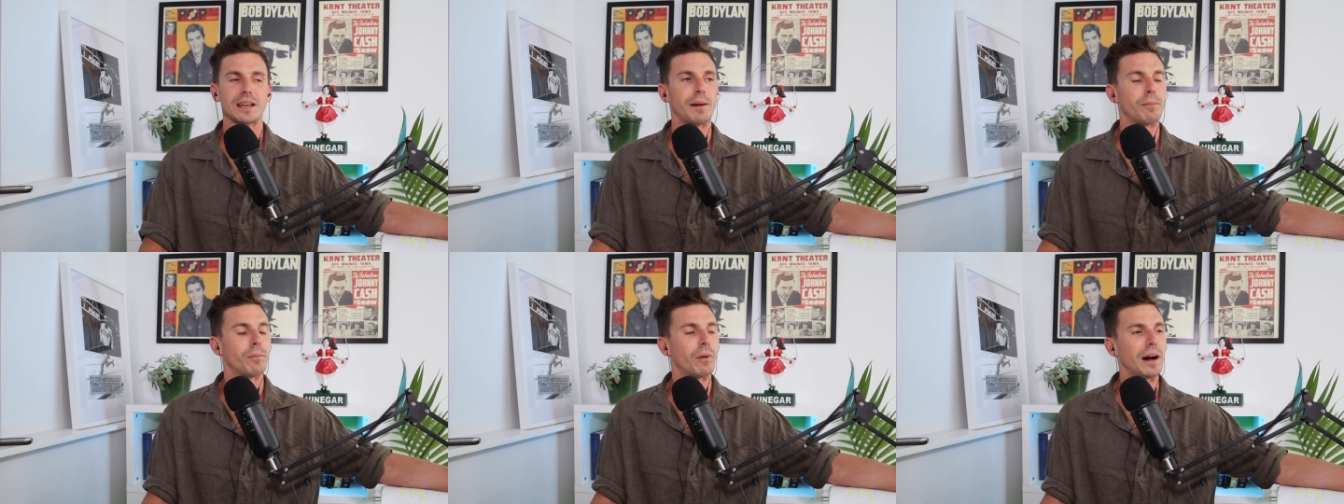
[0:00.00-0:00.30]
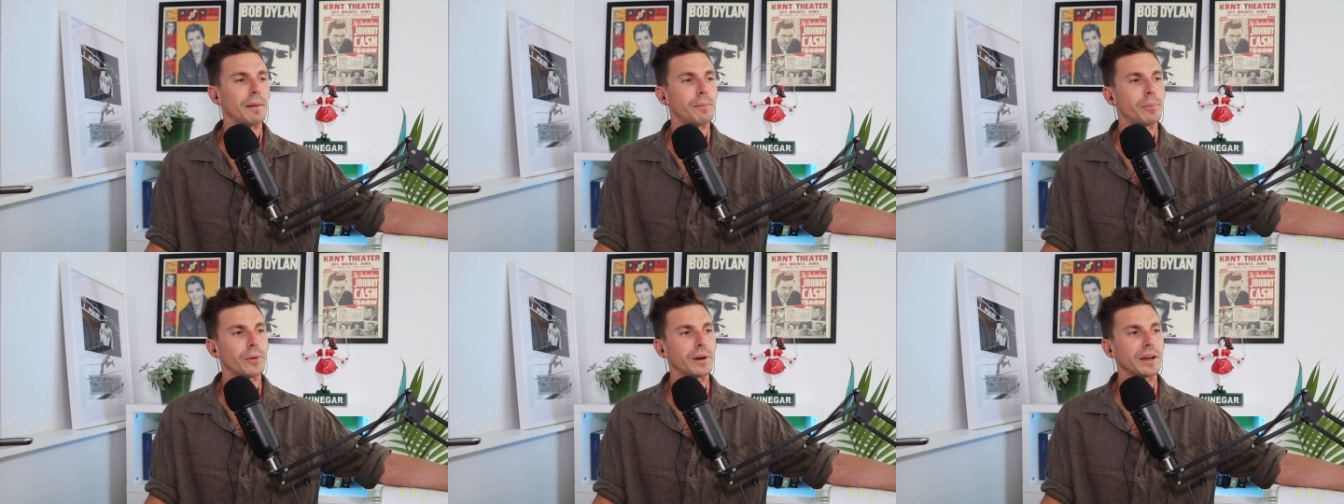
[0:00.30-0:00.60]
And
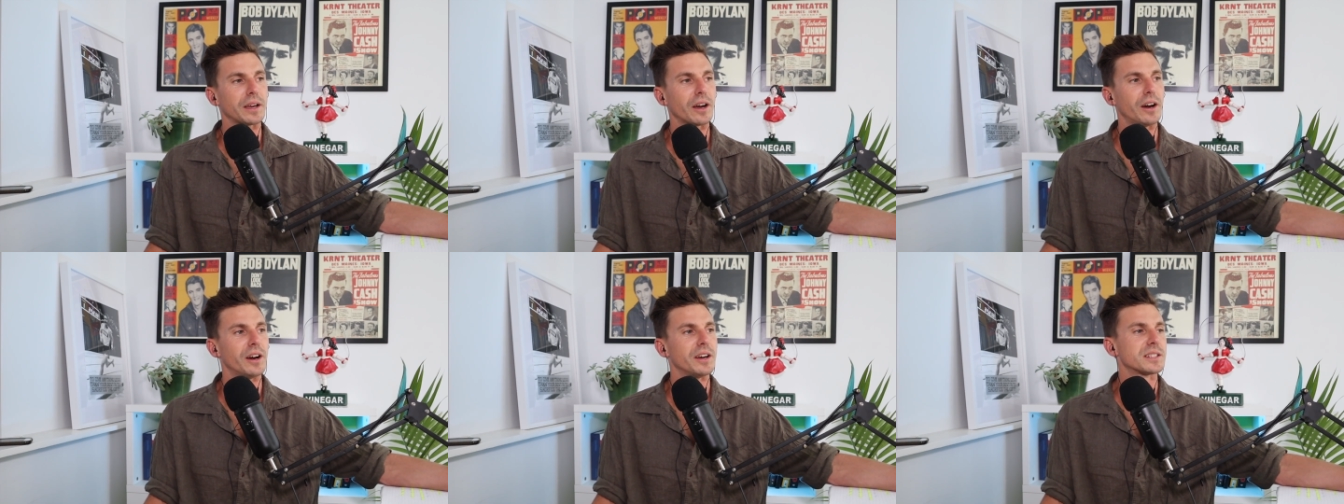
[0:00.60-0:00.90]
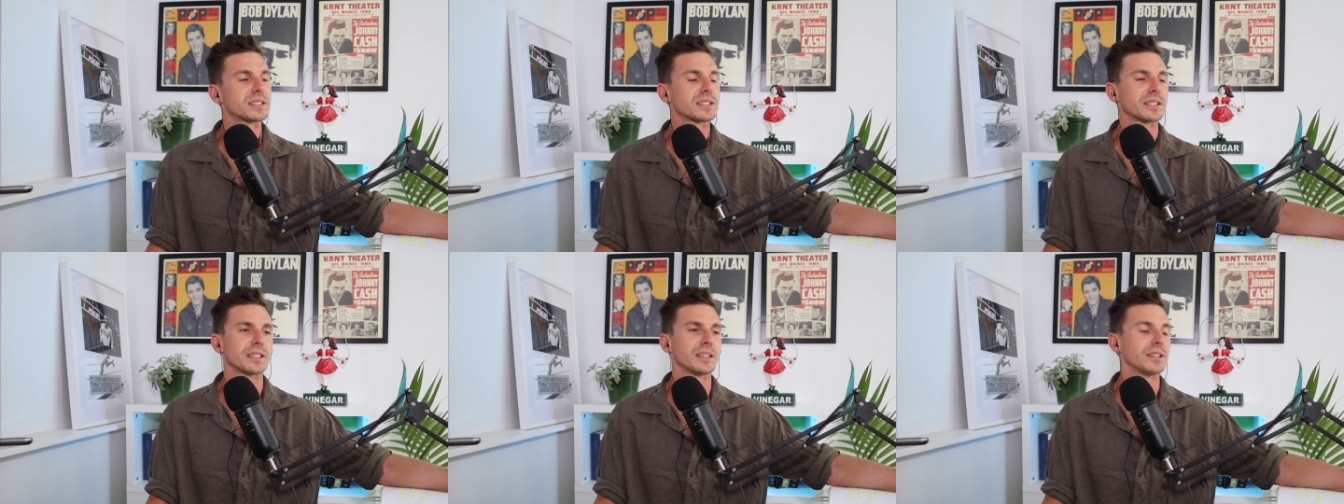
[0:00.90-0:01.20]
my boy
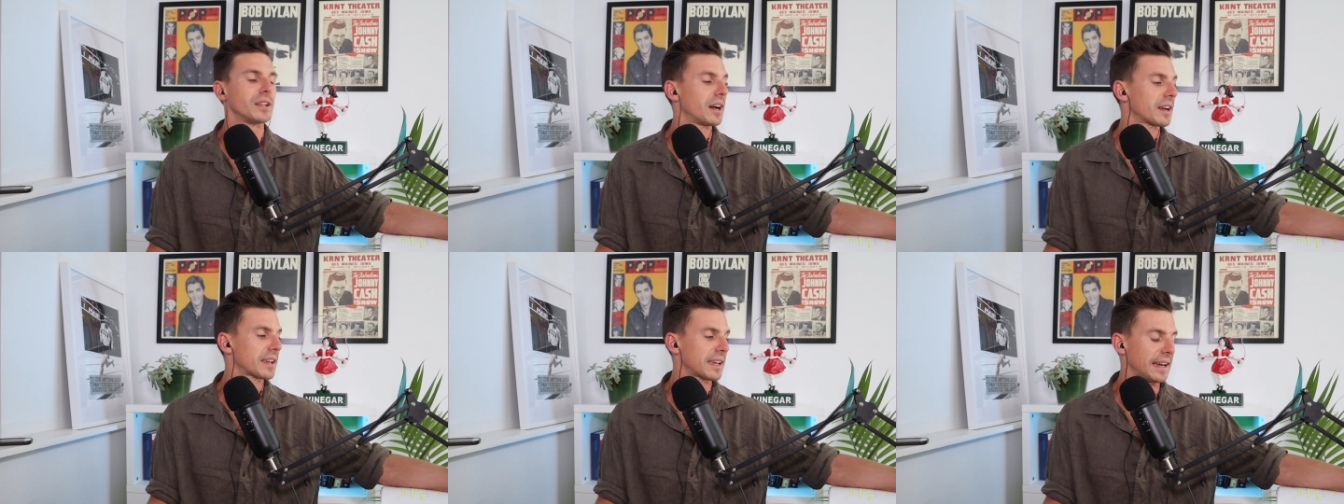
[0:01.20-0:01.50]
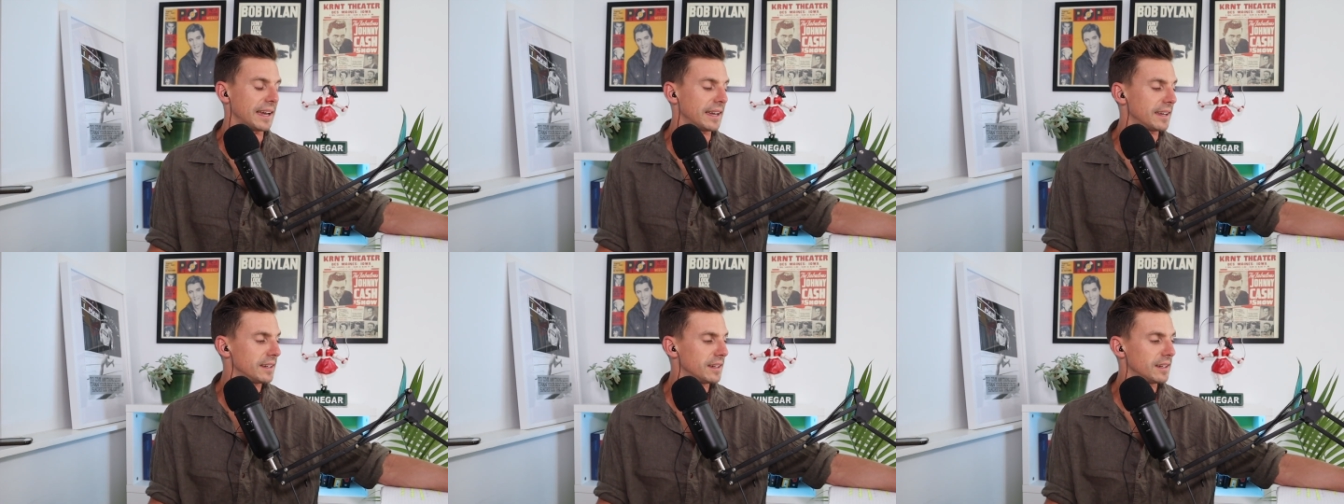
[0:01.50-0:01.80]
goes,
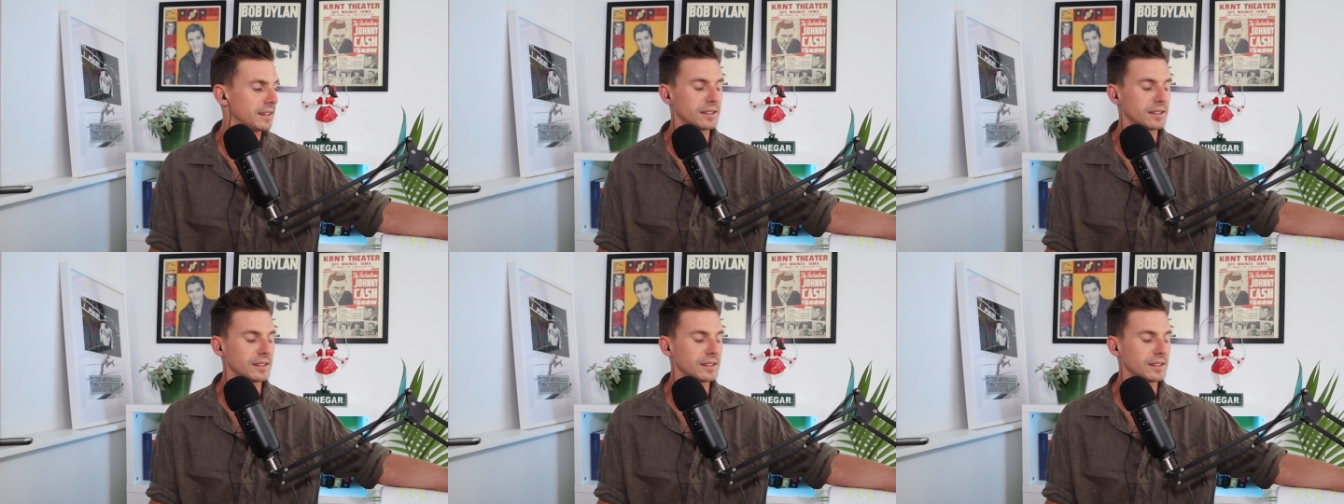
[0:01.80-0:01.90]
okay.